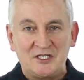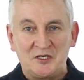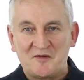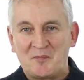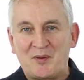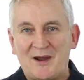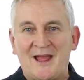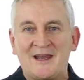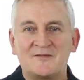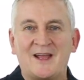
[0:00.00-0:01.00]
and you have a
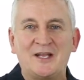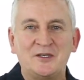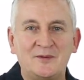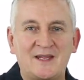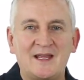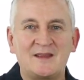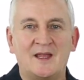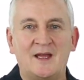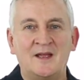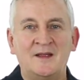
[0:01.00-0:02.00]
plan of how you get
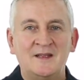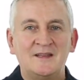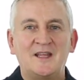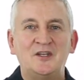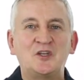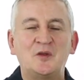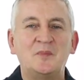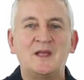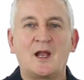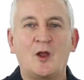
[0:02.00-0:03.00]
there, then you
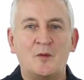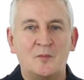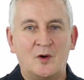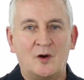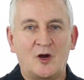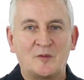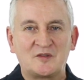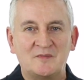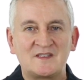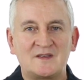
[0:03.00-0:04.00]
can be a lot more
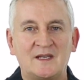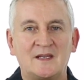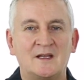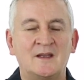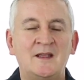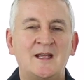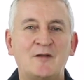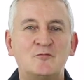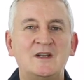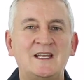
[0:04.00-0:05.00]
optimistic
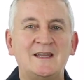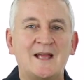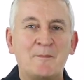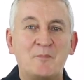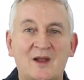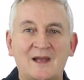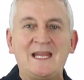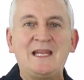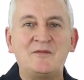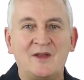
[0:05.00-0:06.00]
and really
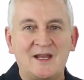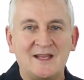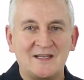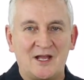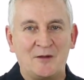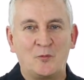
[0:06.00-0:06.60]
believe in it.